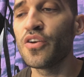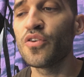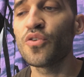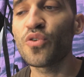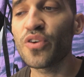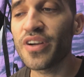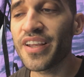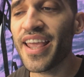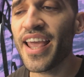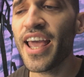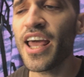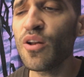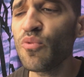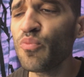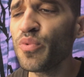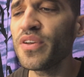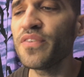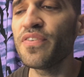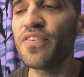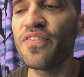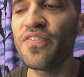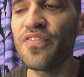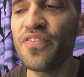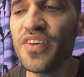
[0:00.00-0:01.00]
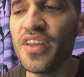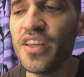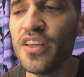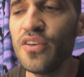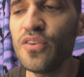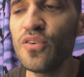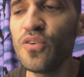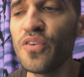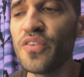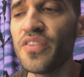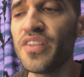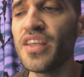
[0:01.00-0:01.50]
Nor can we
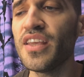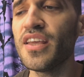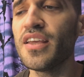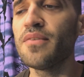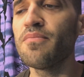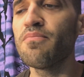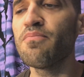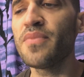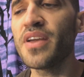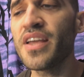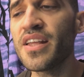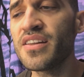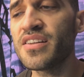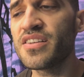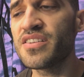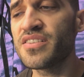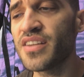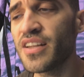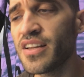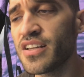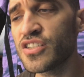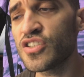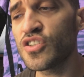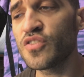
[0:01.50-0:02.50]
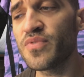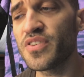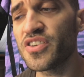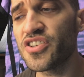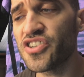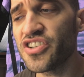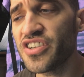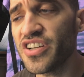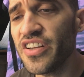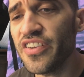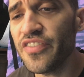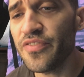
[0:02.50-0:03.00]
feel the immense sense of
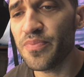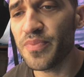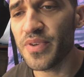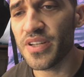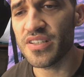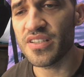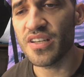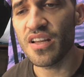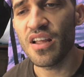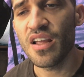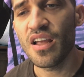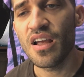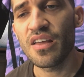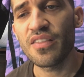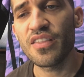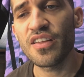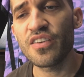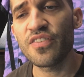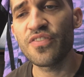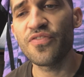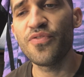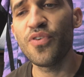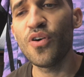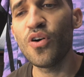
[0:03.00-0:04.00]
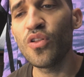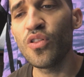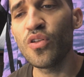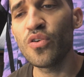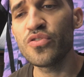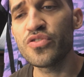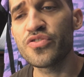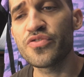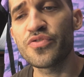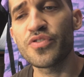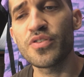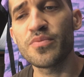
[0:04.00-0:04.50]
achievement that
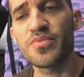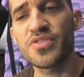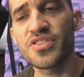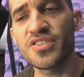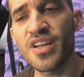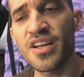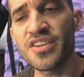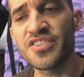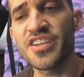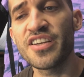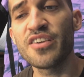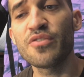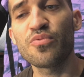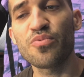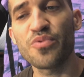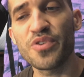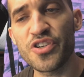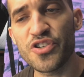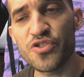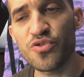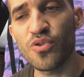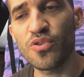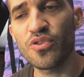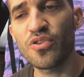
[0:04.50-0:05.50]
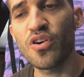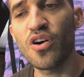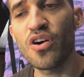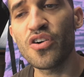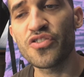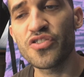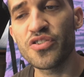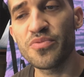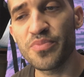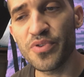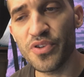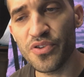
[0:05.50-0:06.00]
follows from such a ritual
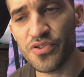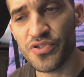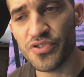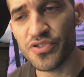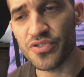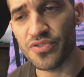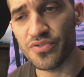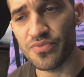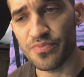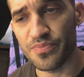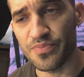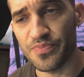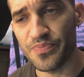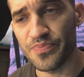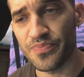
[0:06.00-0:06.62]
contribution.